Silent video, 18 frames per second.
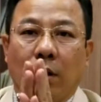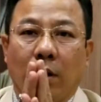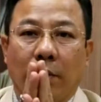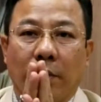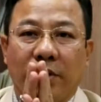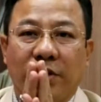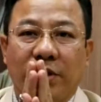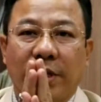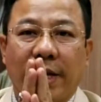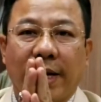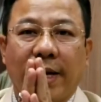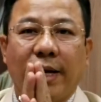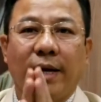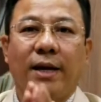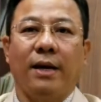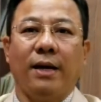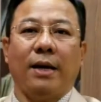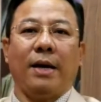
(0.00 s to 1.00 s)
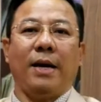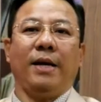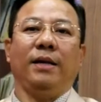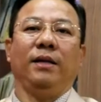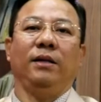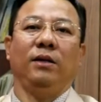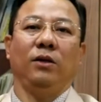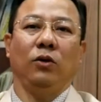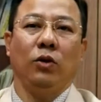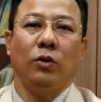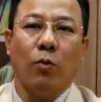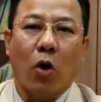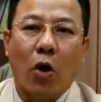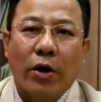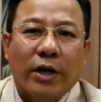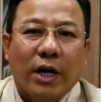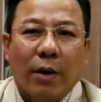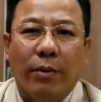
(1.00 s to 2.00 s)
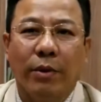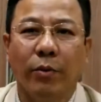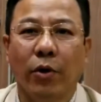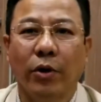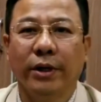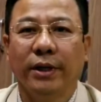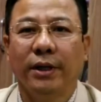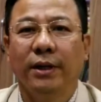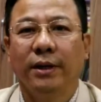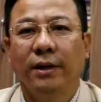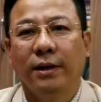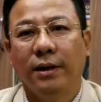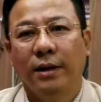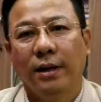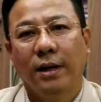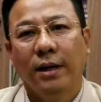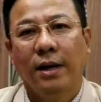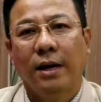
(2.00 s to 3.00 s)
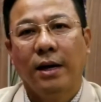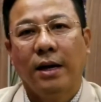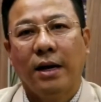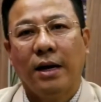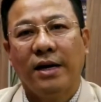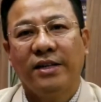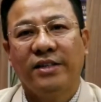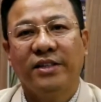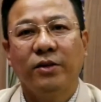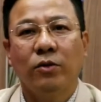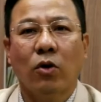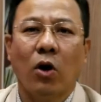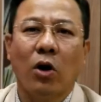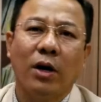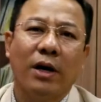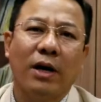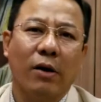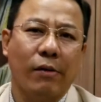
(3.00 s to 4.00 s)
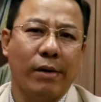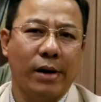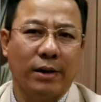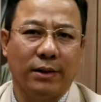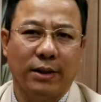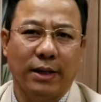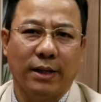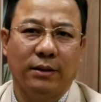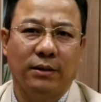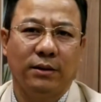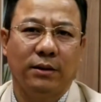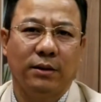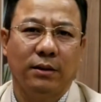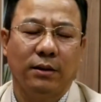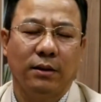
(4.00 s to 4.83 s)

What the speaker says: Namaste and good morning everybody. As you all are aware that